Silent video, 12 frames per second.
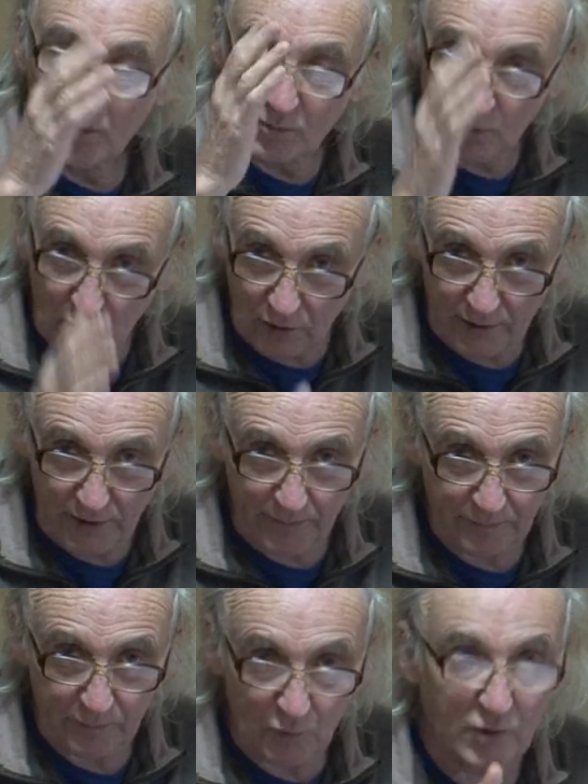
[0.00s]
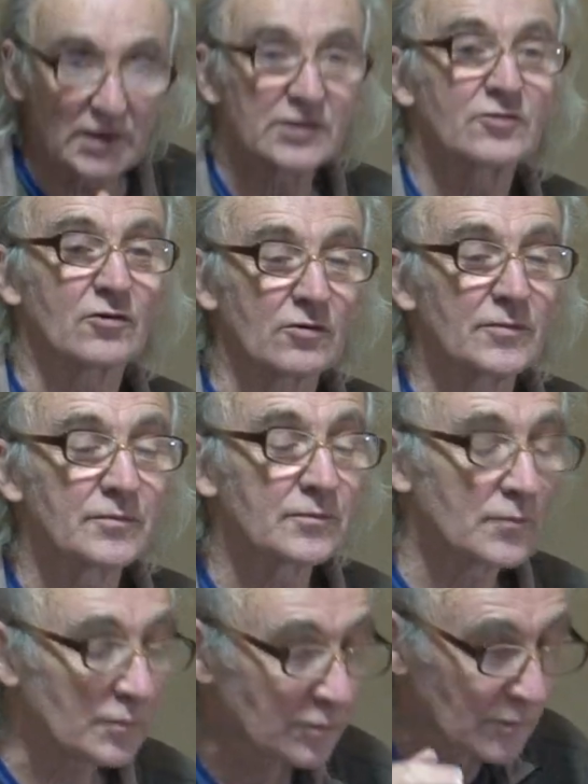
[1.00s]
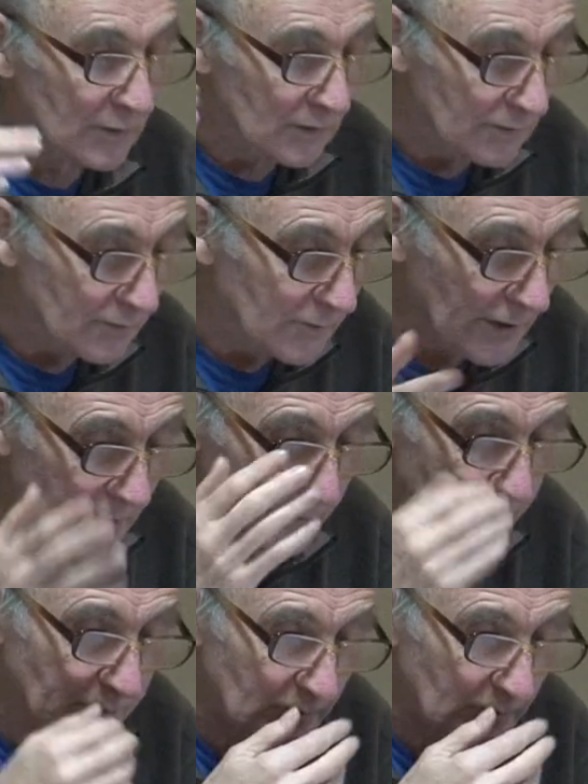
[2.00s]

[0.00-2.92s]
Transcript: more um, more literal. Yeah.